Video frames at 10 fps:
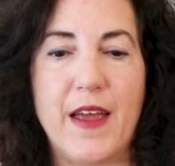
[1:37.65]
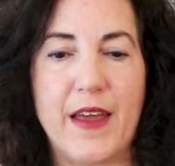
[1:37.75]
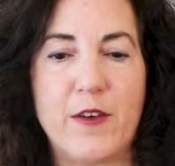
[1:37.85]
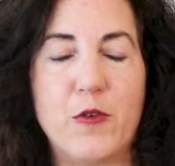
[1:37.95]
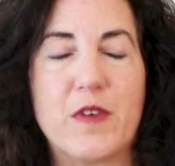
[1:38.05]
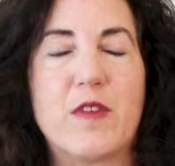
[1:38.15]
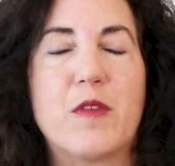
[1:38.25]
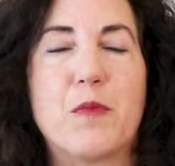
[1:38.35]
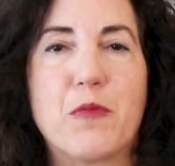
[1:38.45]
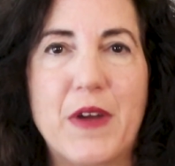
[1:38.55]
and to
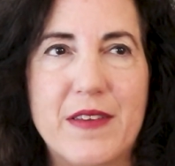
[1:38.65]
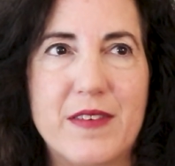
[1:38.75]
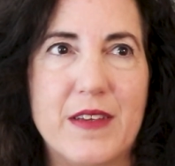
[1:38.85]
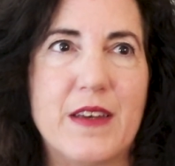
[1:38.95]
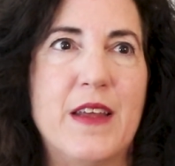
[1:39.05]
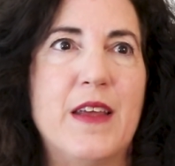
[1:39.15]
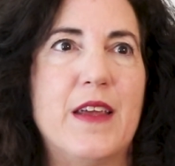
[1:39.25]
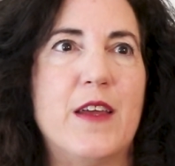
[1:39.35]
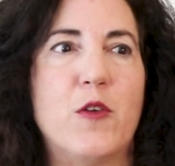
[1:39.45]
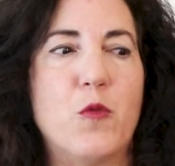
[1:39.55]
express it
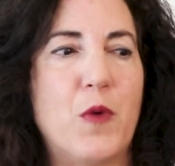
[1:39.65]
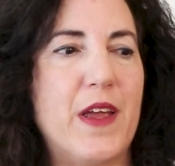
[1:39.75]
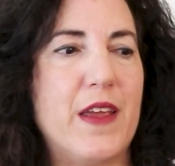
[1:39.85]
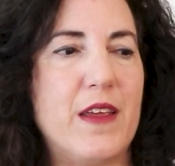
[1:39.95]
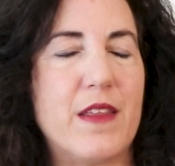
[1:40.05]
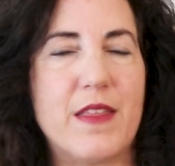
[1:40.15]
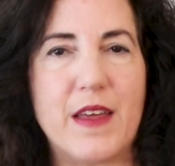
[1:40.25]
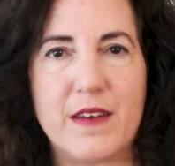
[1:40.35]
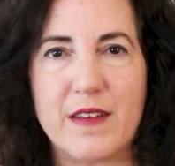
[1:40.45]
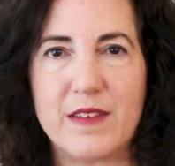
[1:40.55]
in a way
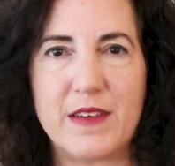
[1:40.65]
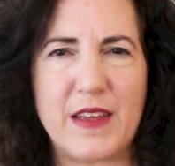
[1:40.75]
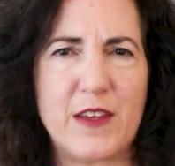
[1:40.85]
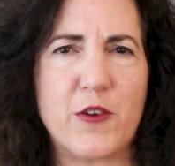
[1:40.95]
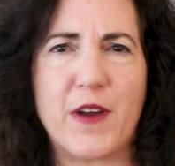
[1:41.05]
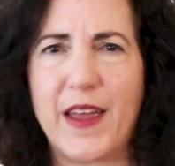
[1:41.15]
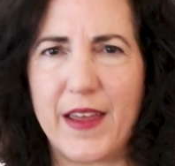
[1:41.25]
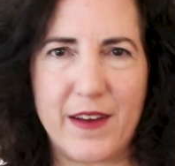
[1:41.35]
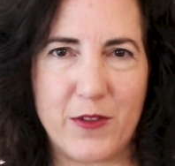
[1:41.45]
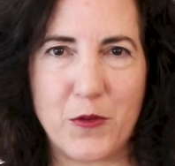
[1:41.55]
that doesn't get your
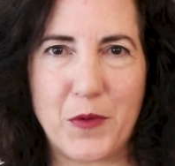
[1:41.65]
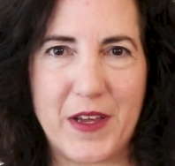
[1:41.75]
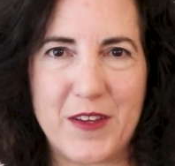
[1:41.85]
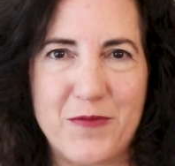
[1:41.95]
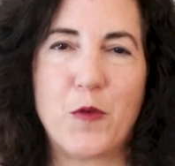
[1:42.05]
head in the way.